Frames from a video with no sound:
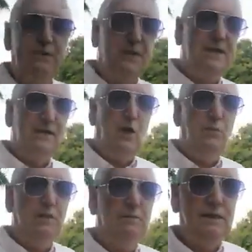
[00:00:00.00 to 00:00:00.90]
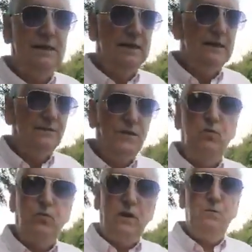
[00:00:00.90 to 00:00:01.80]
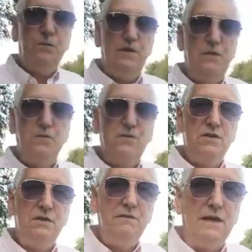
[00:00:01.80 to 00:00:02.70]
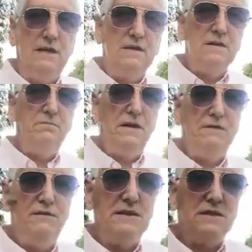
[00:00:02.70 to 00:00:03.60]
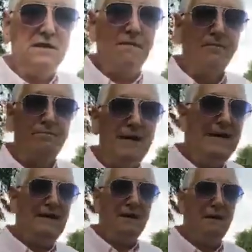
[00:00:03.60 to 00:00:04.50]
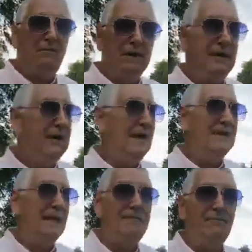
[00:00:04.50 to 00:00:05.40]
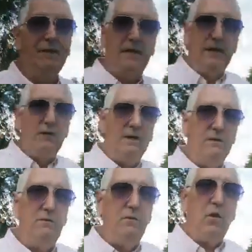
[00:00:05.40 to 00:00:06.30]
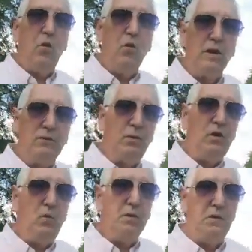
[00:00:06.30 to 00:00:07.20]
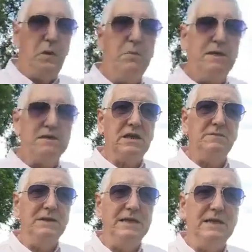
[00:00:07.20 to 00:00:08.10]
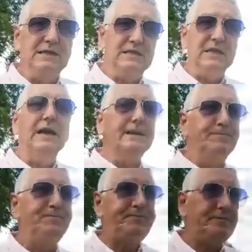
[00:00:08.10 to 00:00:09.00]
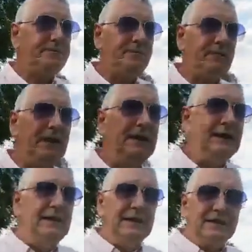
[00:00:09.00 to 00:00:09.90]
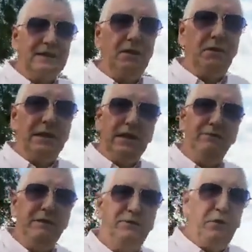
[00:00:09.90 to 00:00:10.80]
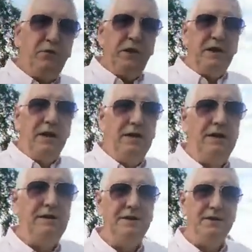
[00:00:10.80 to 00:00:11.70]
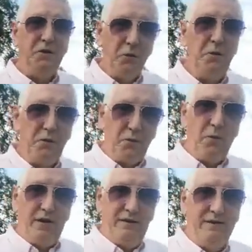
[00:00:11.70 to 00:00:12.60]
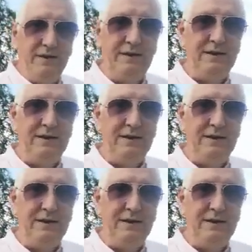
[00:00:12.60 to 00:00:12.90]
But if I can help them, then why wouldn't I want to do that? Because it benefits me, the company, and them. You know, we all win. We all want a company that's going to be here to stay. So even if you think you're not the one